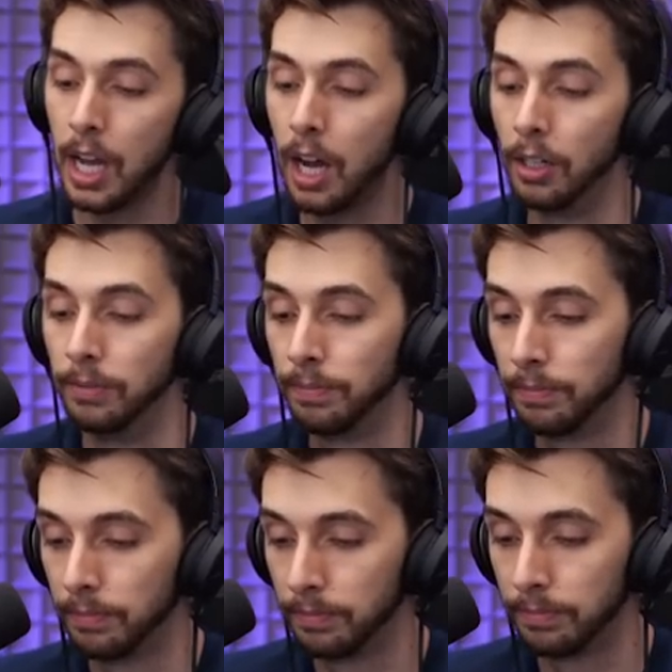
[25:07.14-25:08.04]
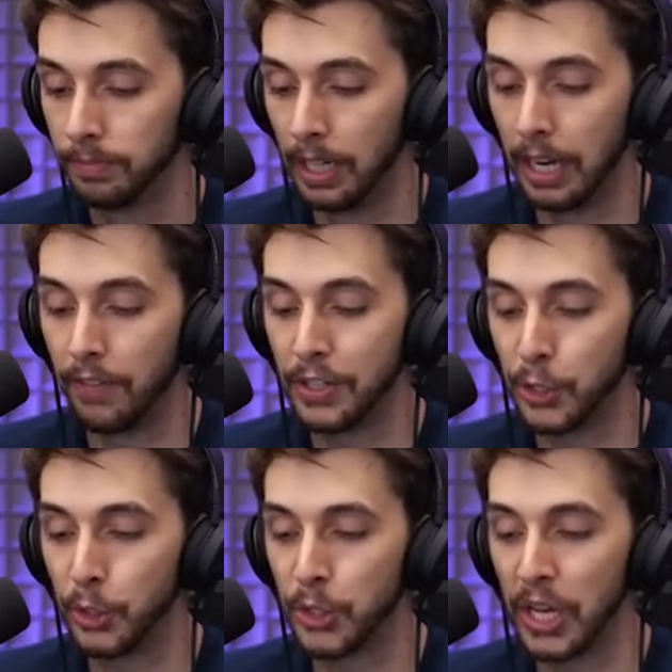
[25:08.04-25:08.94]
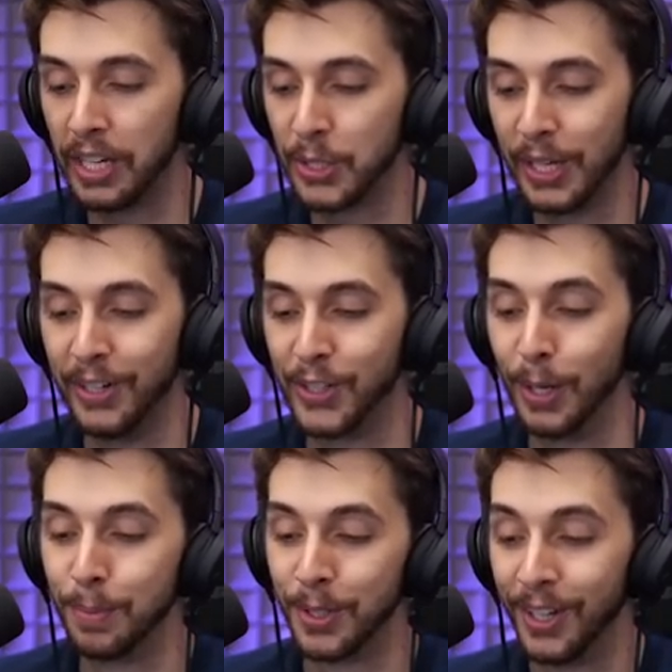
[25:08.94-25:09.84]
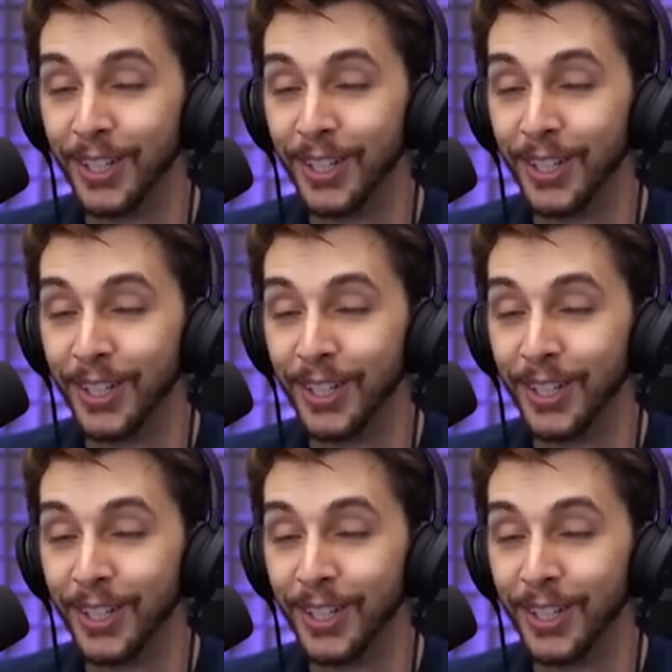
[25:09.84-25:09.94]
Oh, and I rescued a Sinoceratops.